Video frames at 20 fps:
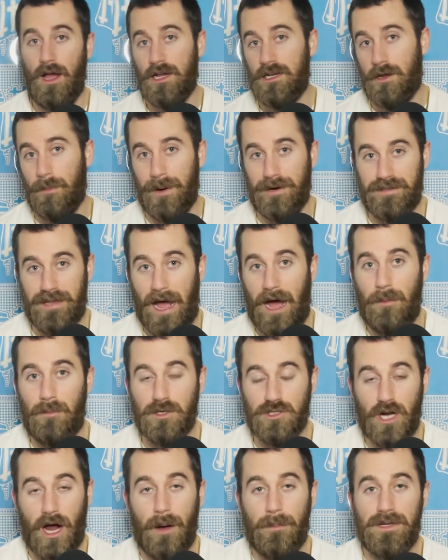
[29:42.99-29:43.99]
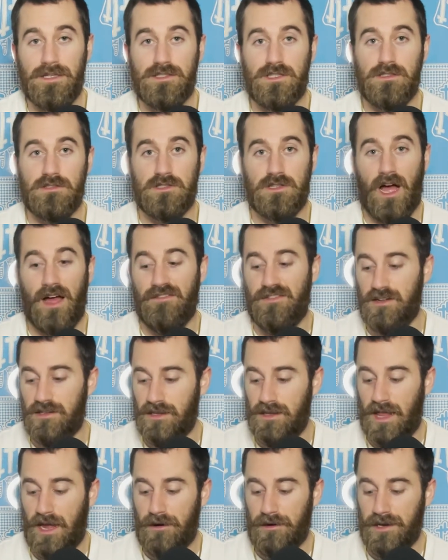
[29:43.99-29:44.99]
compared to how much I'm into Seinfeld
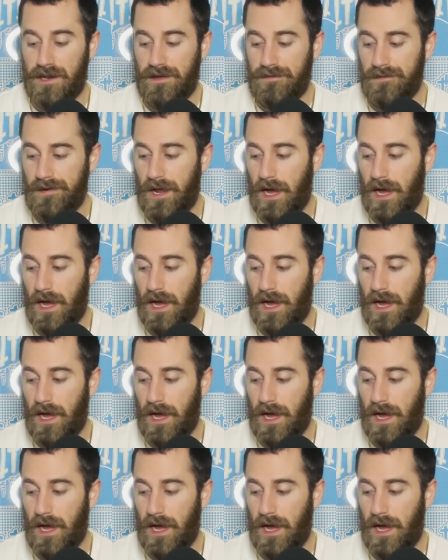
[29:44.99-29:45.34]
and Larry David.